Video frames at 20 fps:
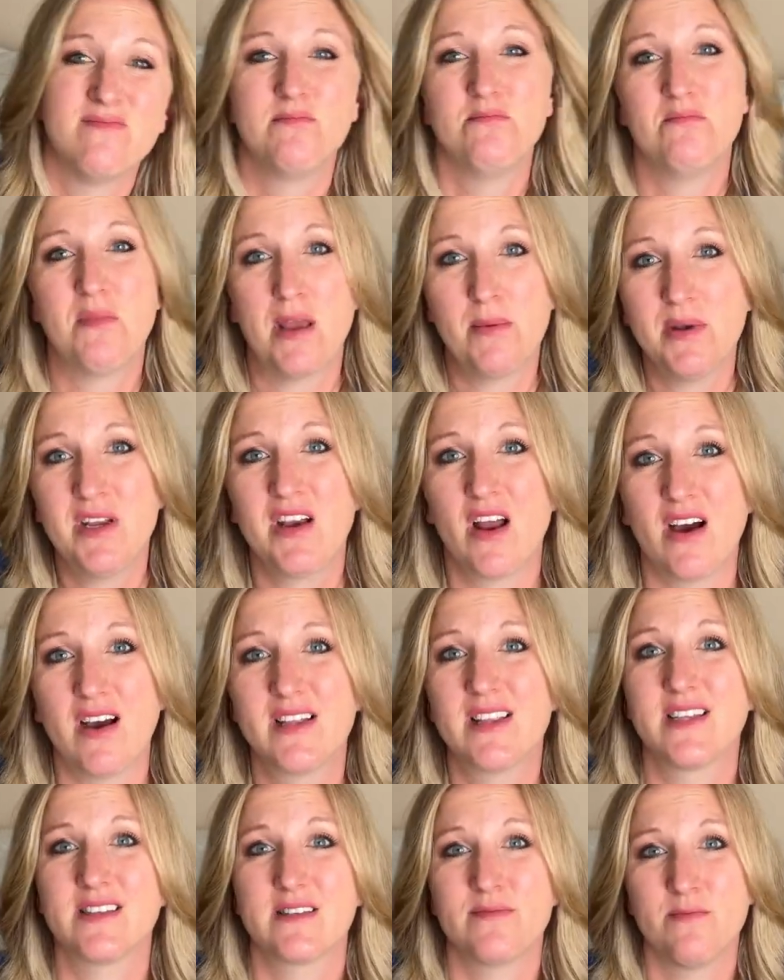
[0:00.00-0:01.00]
Maybe
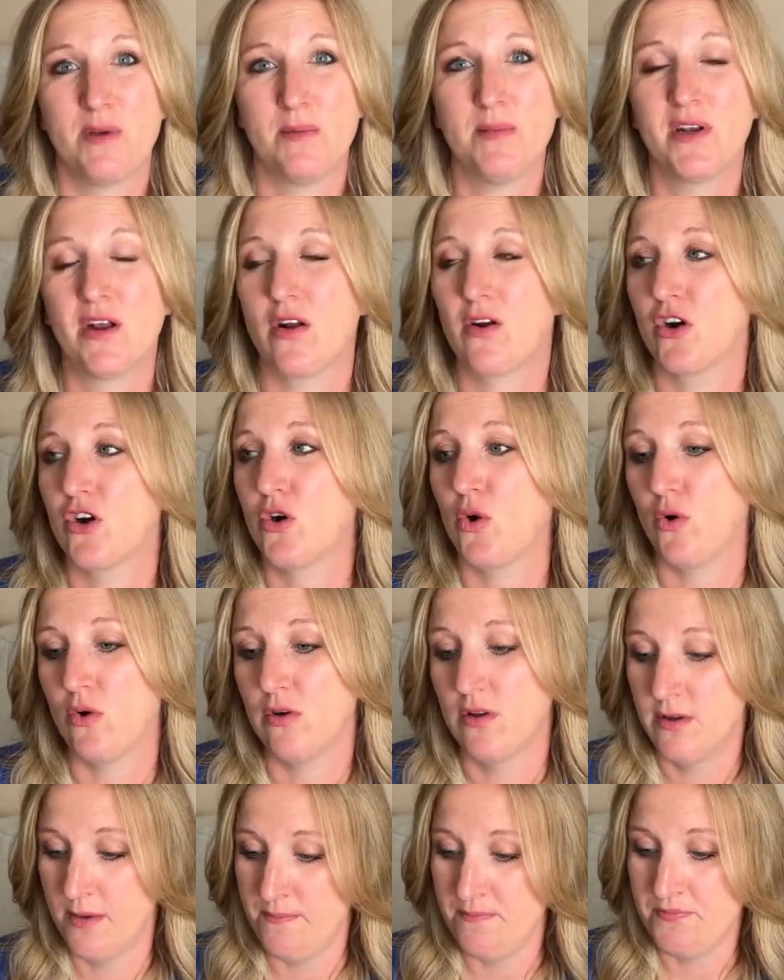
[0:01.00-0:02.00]
not. That's maybe not our
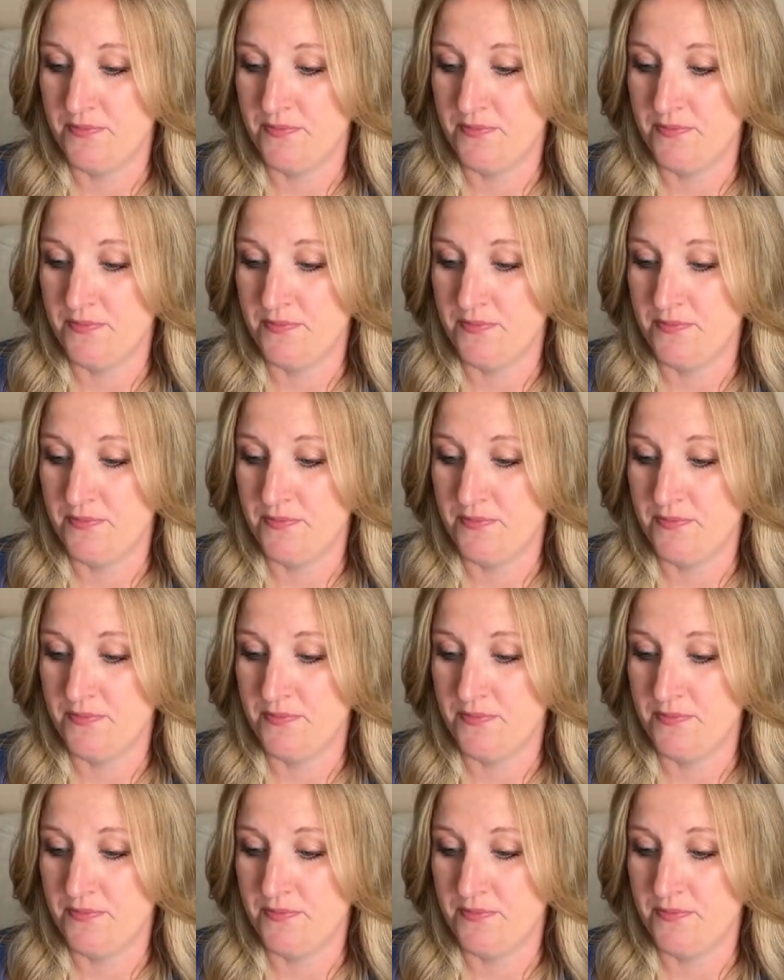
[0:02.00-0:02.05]
goal.